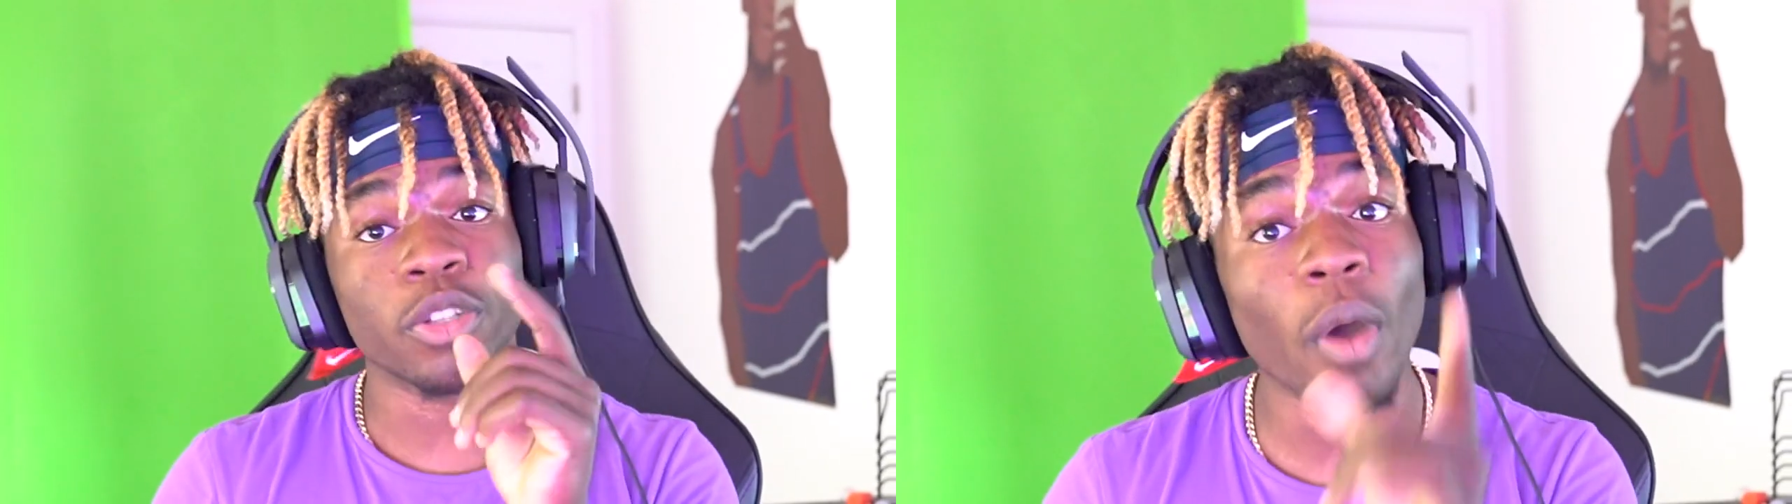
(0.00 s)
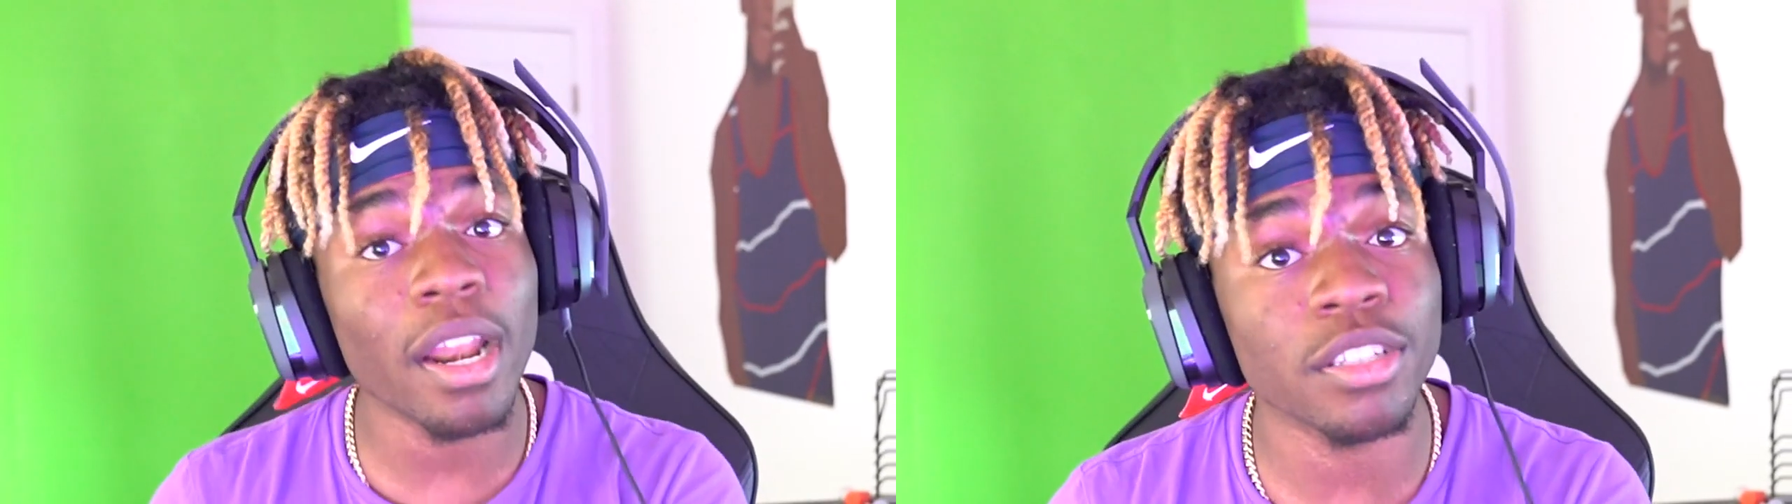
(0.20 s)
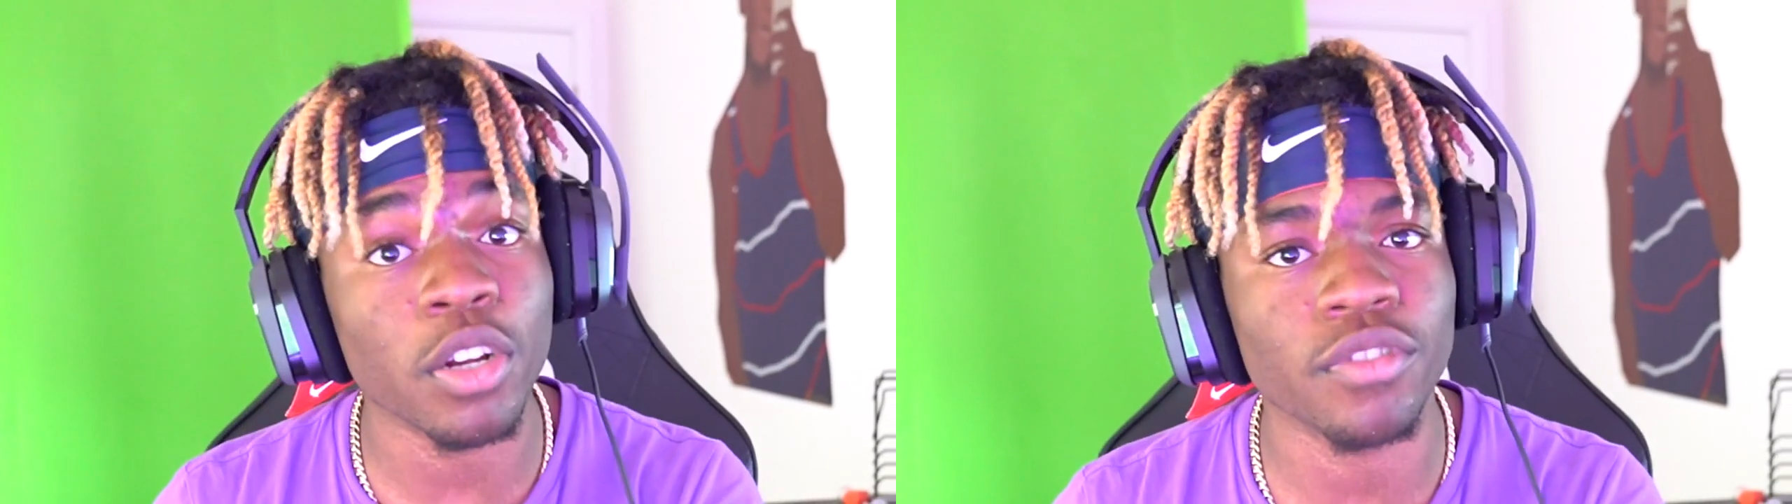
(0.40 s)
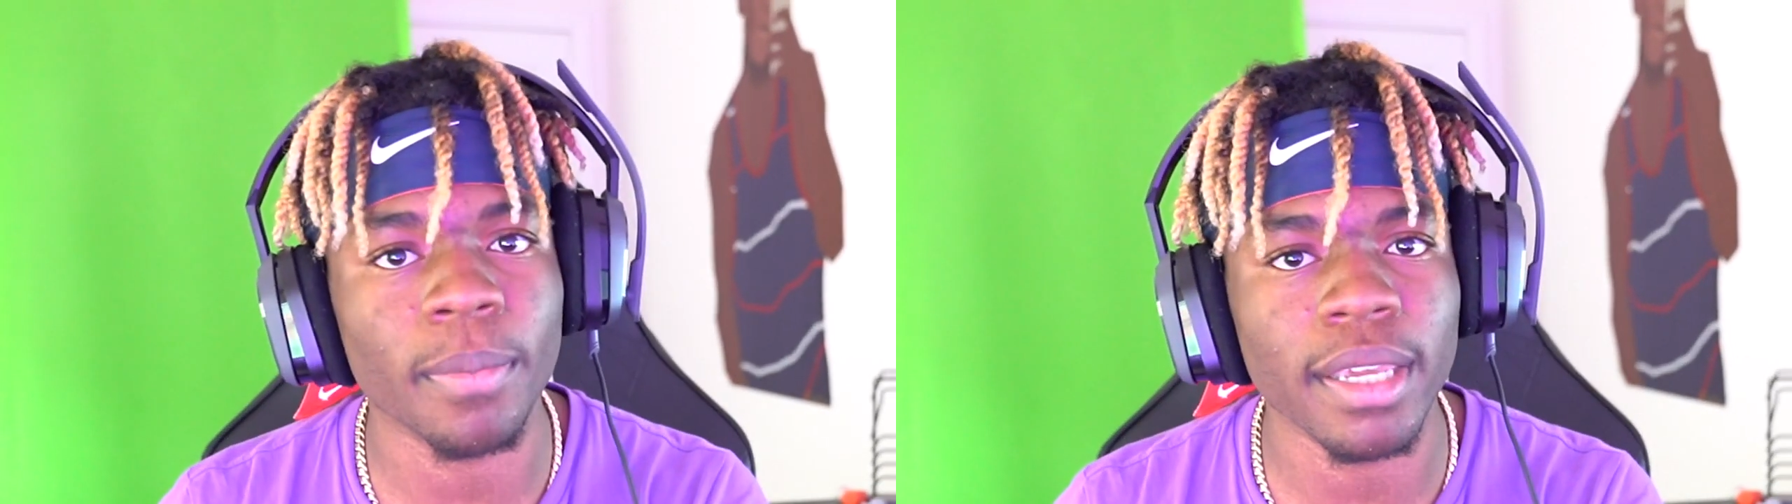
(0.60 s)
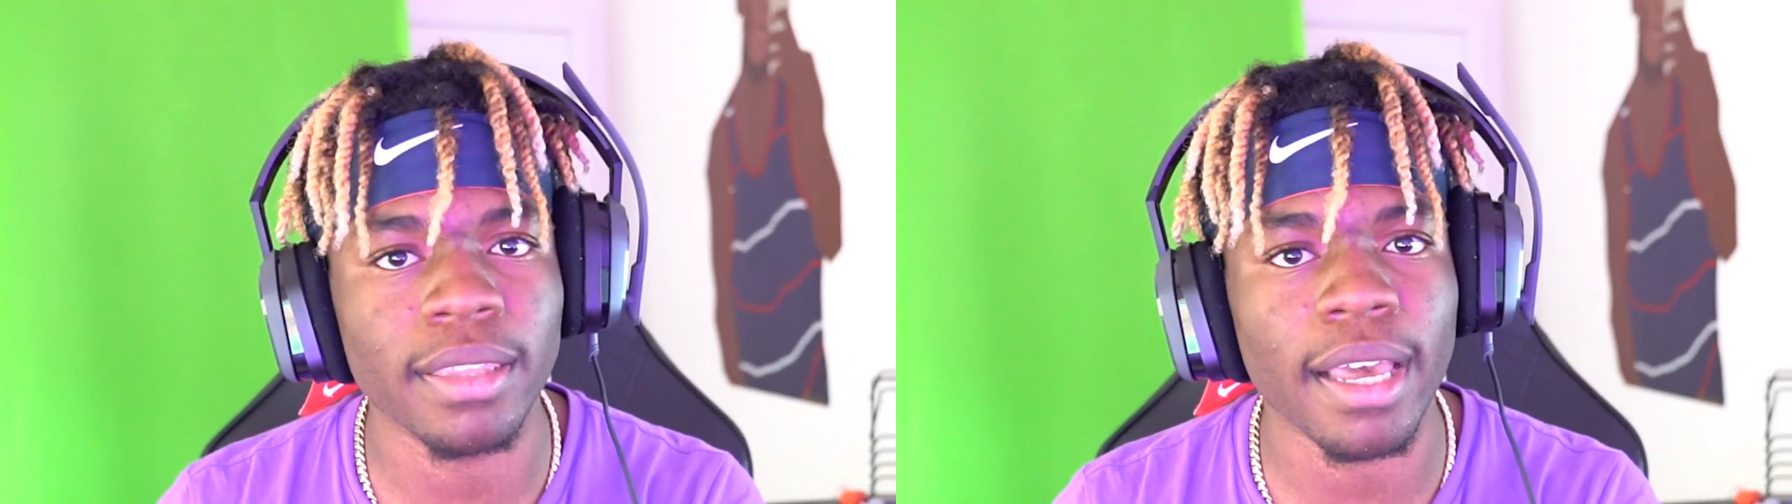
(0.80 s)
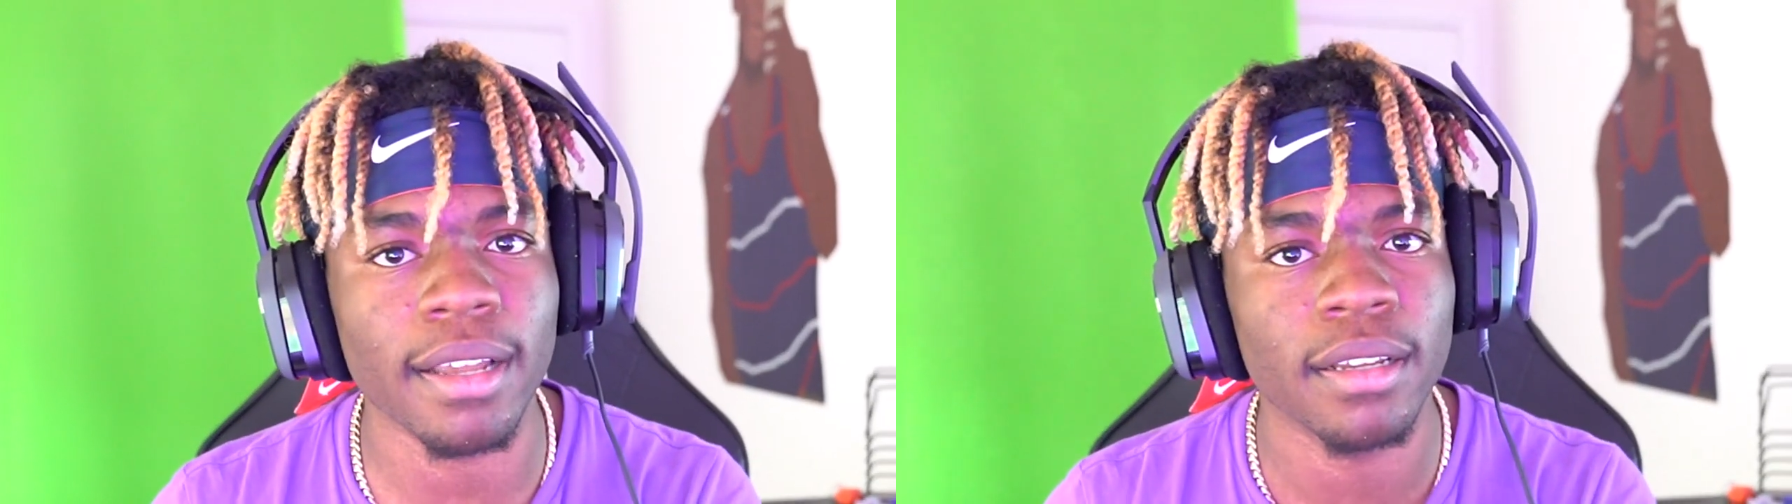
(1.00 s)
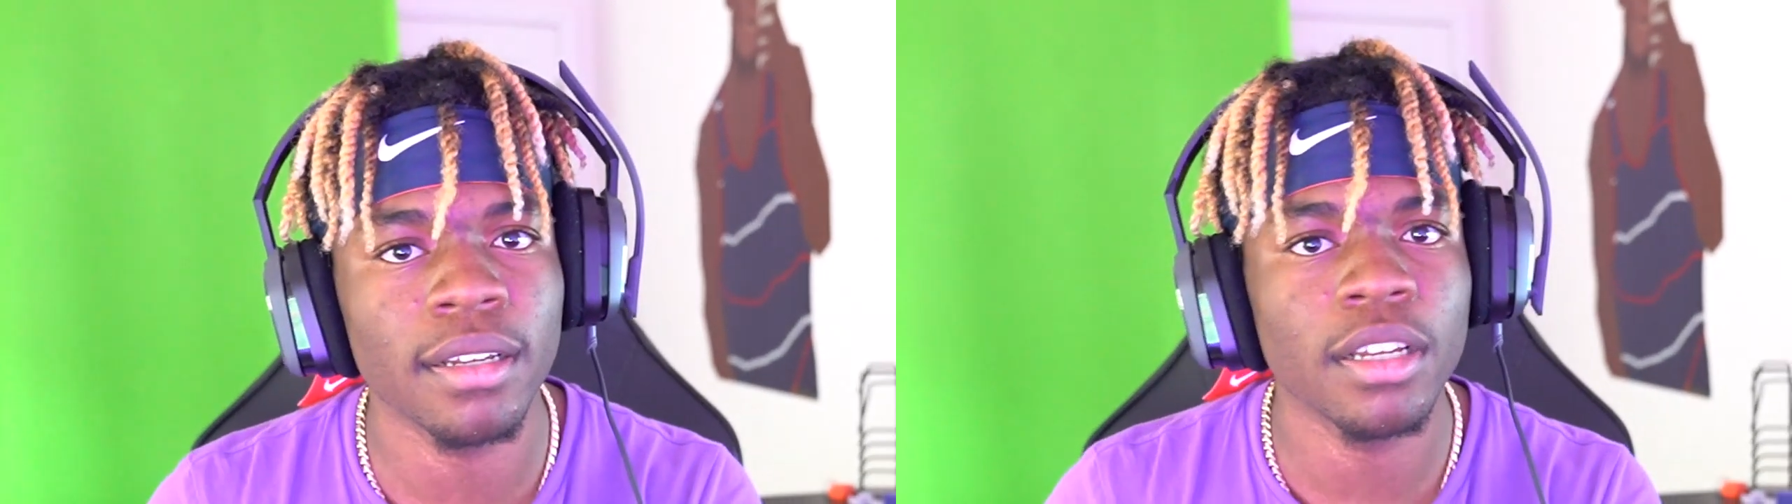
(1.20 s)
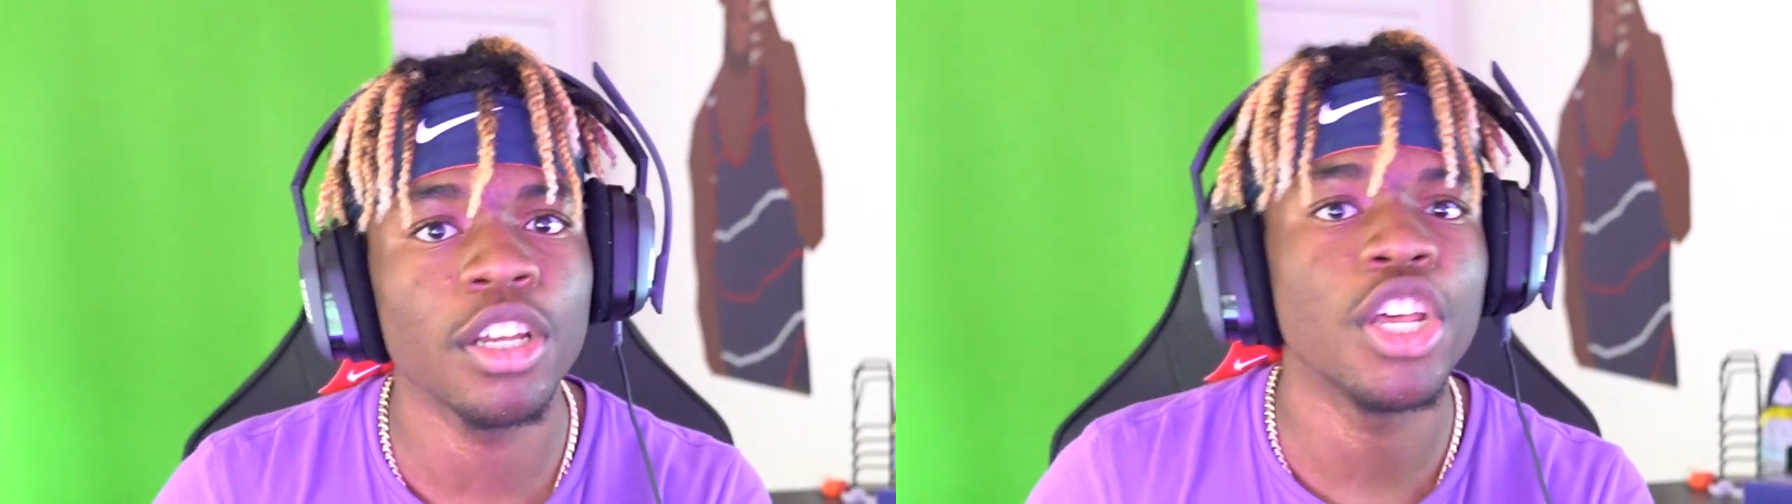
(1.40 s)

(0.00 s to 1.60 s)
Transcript: Do I deserve to make that?